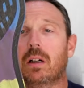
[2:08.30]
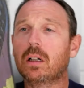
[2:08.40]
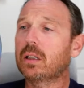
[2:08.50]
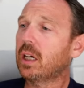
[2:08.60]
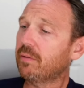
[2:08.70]

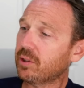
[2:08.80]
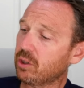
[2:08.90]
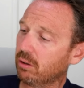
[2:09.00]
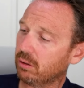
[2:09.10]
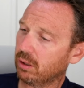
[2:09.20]
uh,
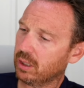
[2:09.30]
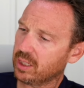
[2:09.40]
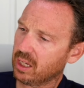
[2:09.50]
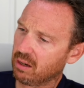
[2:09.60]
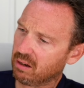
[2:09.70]
coverage on the.
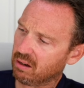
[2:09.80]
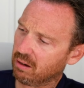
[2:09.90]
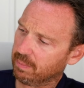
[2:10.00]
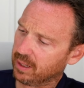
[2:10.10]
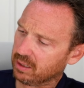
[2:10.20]
Is it
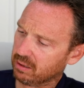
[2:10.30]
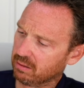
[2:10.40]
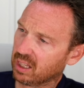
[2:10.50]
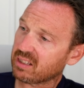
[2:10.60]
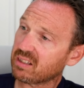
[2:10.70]
AHAR Plus?
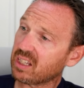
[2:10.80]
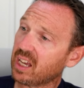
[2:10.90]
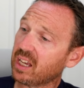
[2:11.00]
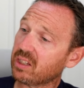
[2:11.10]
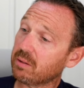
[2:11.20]
Doesn't
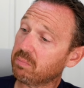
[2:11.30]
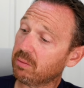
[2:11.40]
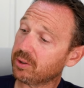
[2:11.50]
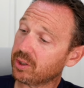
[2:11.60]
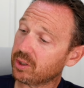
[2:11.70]
say actually.
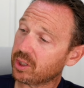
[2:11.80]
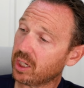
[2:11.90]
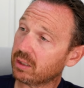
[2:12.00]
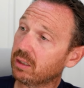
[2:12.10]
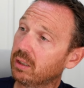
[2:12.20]
Probably should have
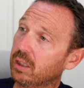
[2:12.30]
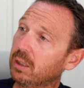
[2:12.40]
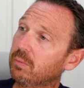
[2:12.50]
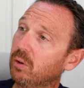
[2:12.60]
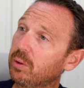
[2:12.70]
checked
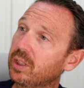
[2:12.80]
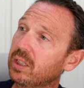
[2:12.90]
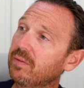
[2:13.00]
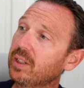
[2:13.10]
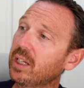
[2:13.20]
before we
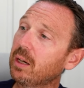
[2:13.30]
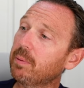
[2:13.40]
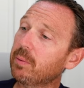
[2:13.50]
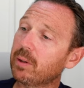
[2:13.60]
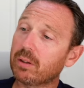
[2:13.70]
did the video,
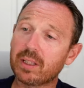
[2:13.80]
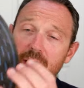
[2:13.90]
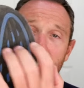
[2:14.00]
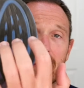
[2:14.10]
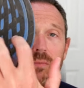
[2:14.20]
but we've got a
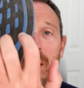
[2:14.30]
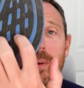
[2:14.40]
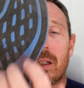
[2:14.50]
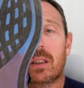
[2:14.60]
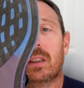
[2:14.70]
decent
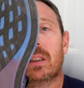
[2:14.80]
rubber